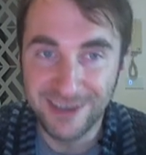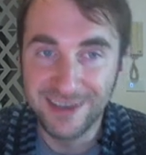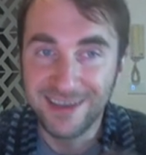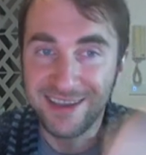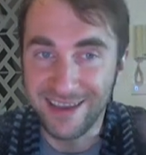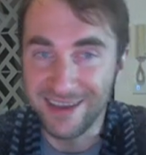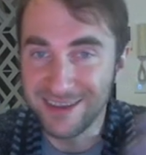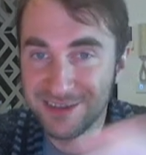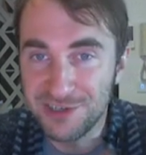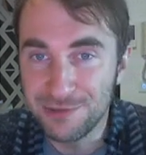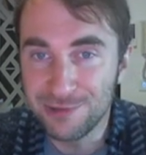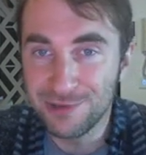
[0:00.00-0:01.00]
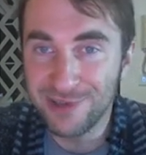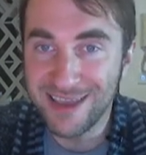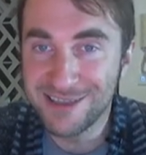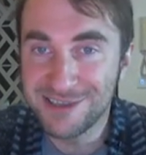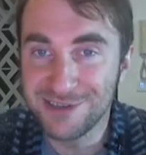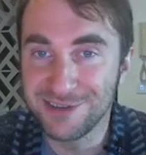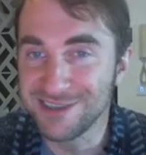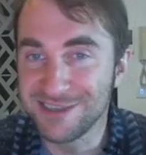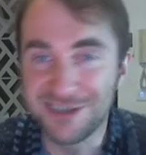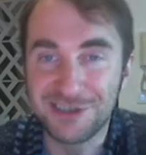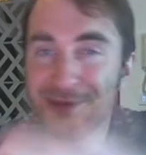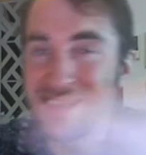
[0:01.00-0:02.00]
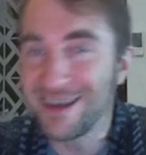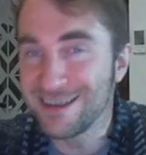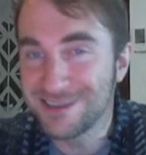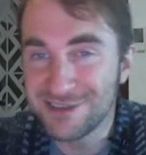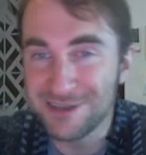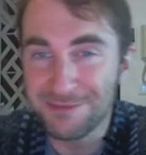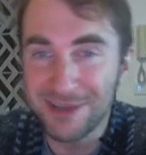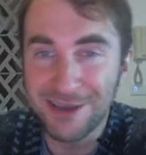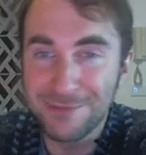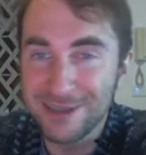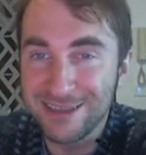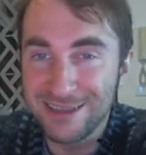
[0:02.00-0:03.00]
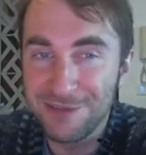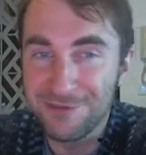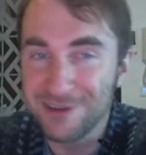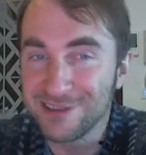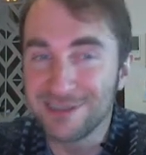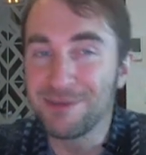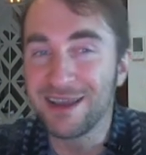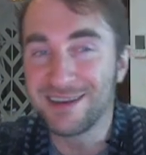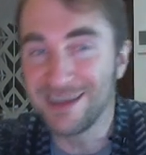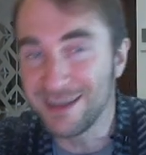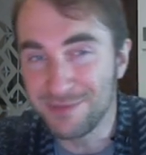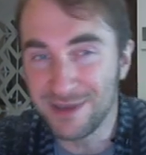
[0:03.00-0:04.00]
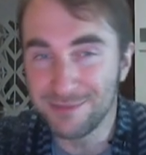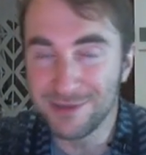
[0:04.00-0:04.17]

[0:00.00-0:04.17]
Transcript: And she will answer this, and she might answer something completely different. It might not be about